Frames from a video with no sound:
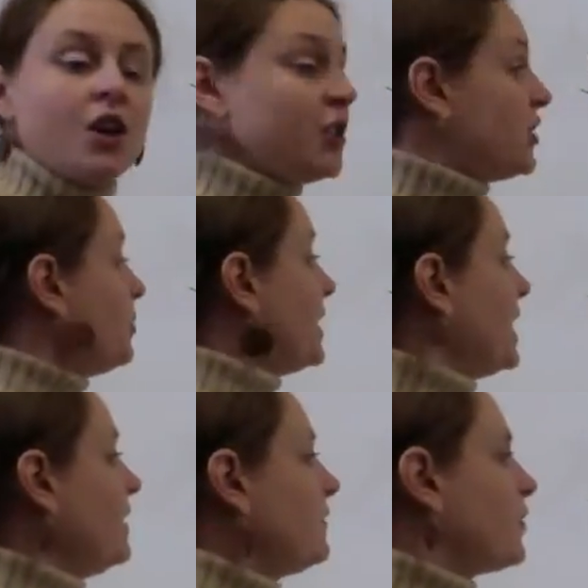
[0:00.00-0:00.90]
So
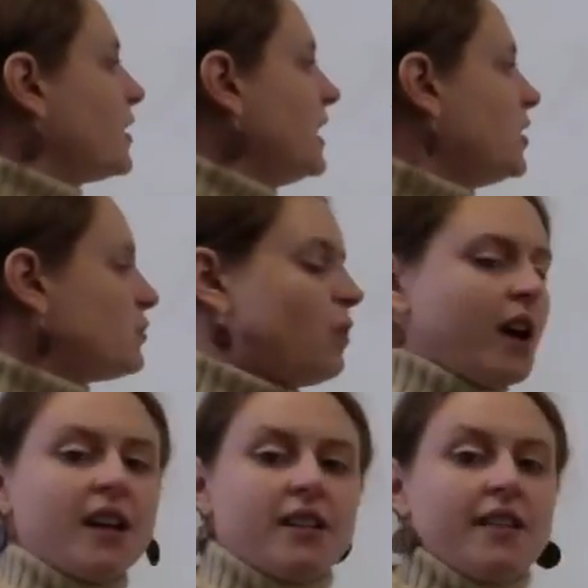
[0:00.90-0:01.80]
again, for each
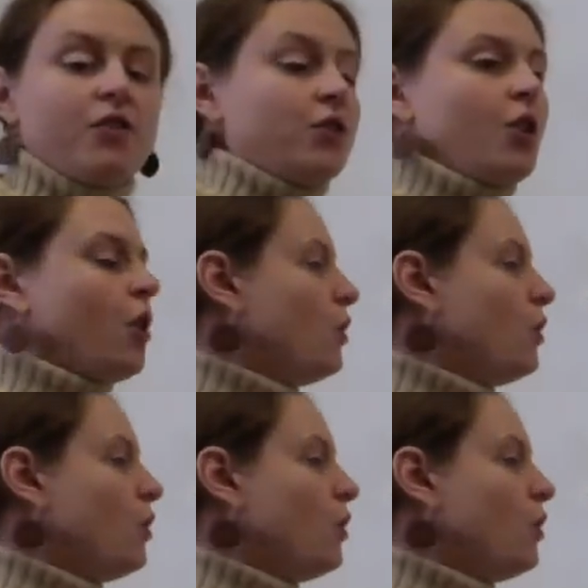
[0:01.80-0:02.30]
one, they're their